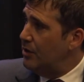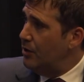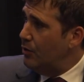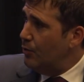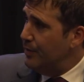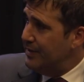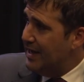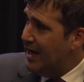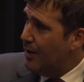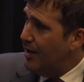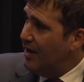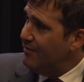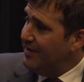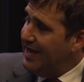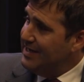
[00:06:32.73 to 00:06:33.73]
We now
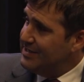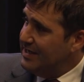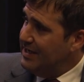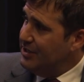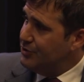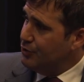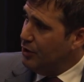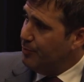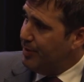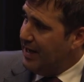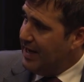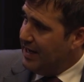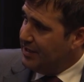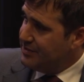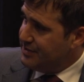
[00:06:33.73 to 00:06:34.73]
have 18 drill
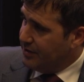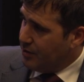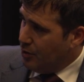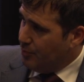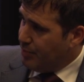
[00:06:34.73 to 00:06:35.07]
pads that go